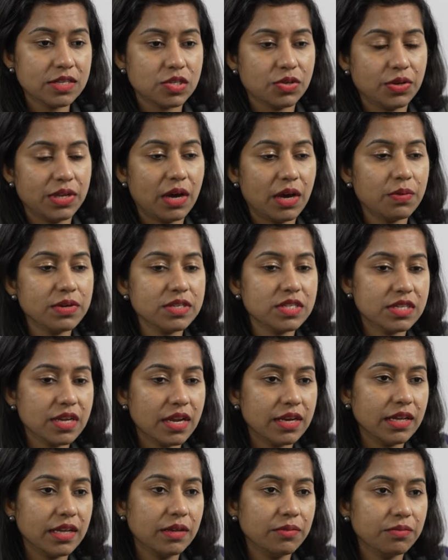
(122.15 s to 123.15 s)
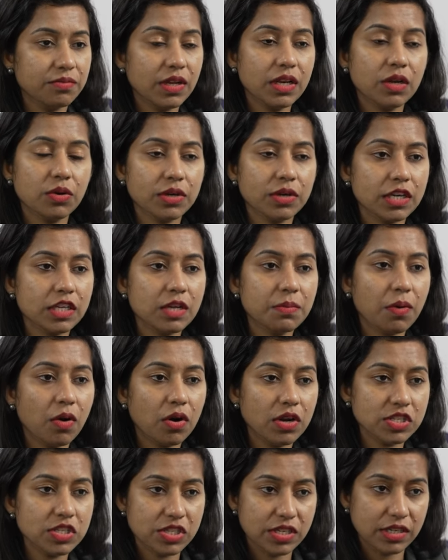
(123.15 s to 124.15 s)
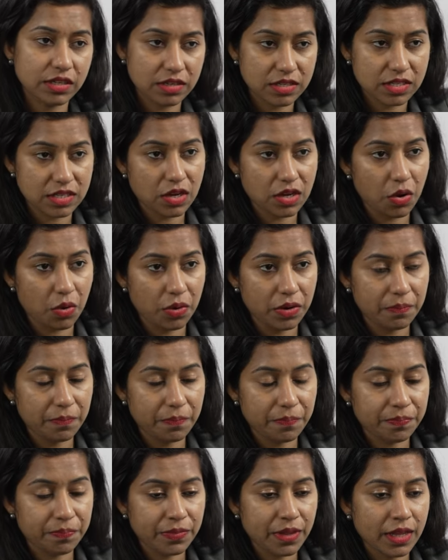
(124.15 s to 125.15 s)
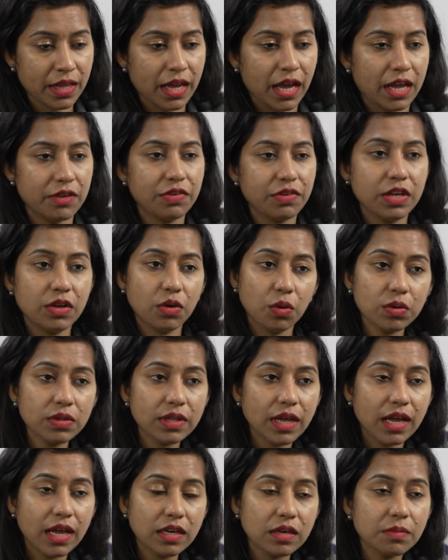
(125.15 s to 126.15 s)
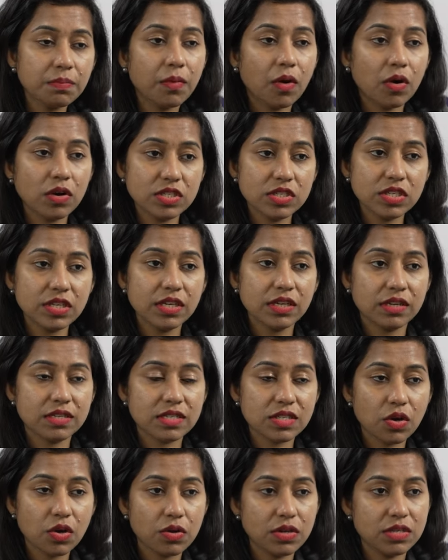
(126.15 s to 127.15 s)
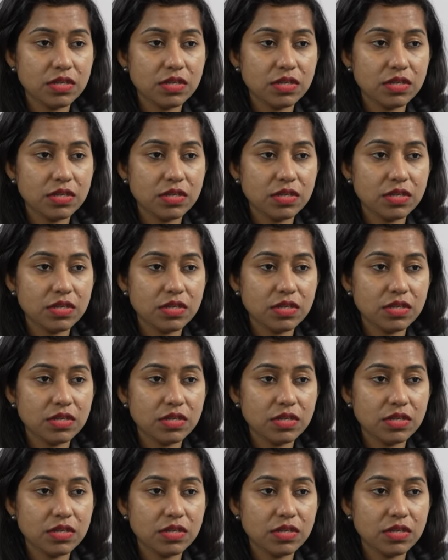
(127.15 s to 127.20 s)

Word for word: So in our study, we looked at the polygenic risk score, and we know that polygenic risk score